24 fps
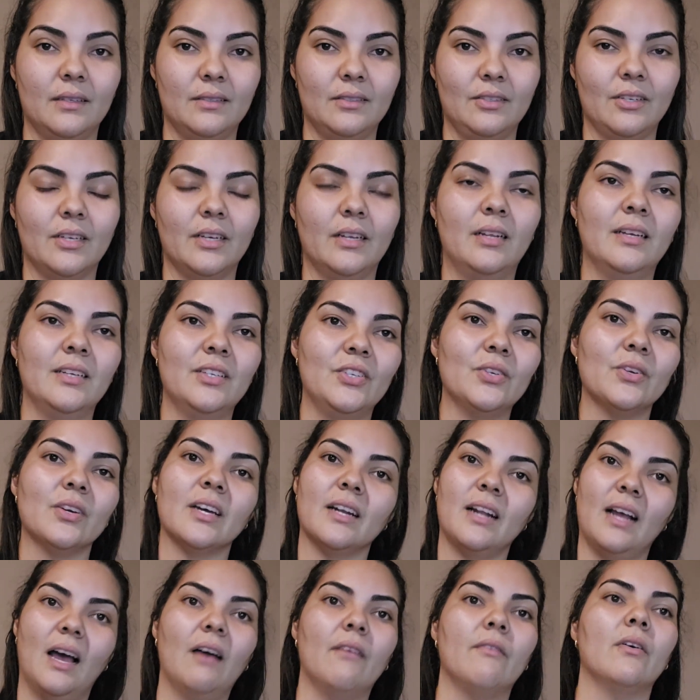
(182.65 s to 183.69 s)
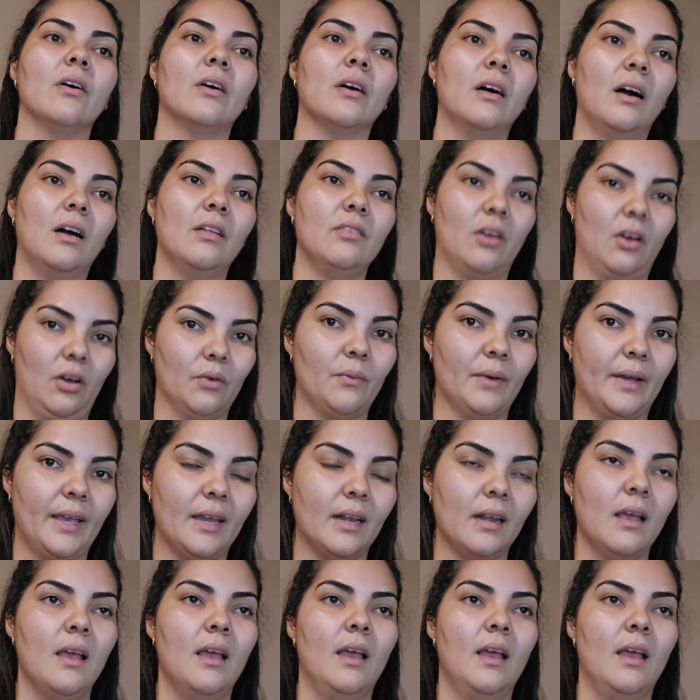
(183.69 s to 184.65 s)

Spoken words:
You're gonna have a long wait.